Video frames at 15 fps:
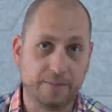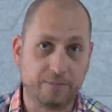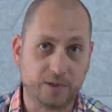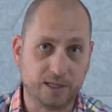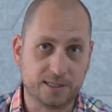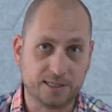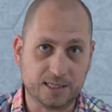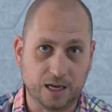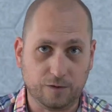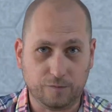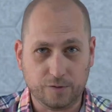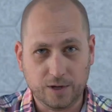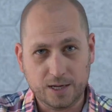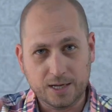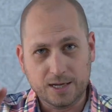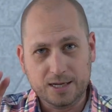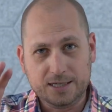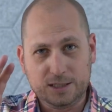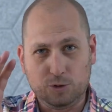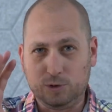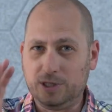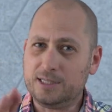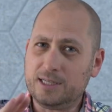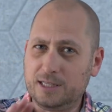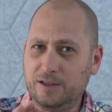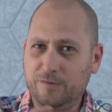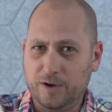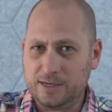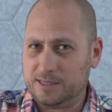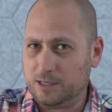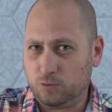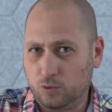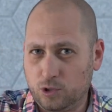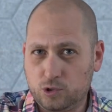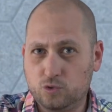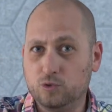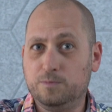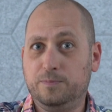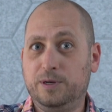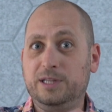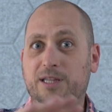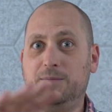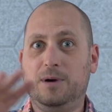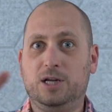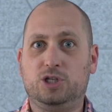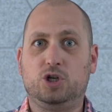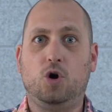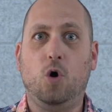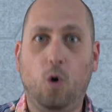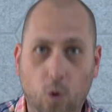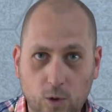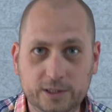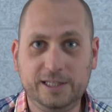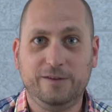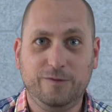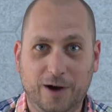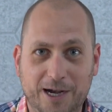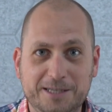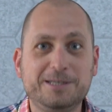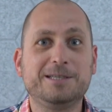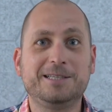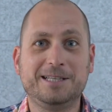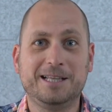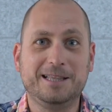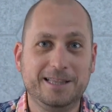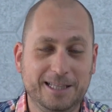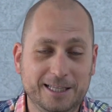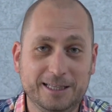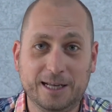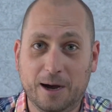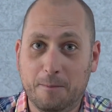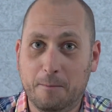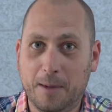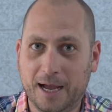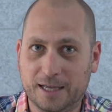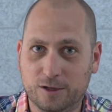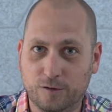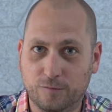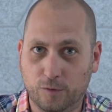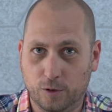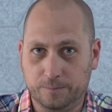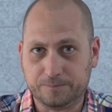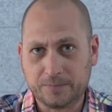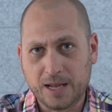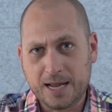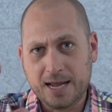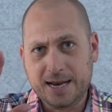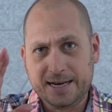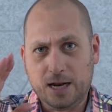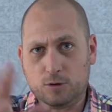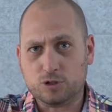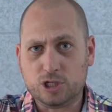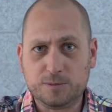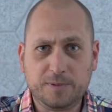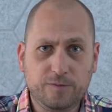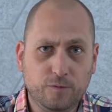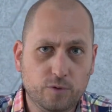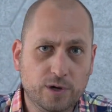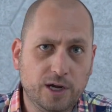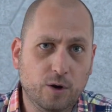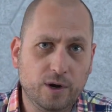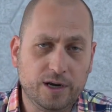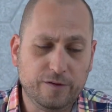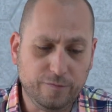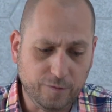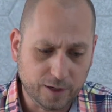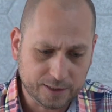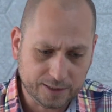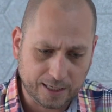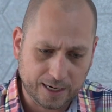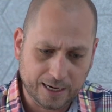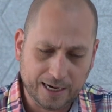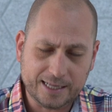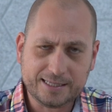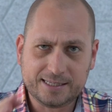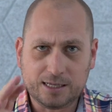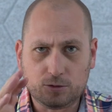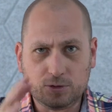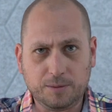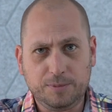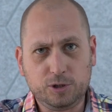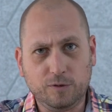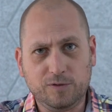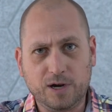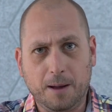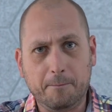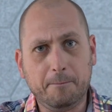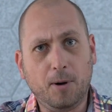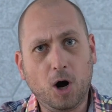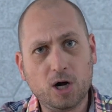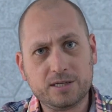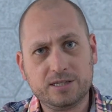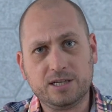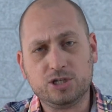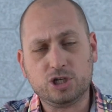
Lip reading: itself. So it is a device that works with pretty much all devices that need a microphone. Now, just before we go any further, let's start with a bit of an unboxing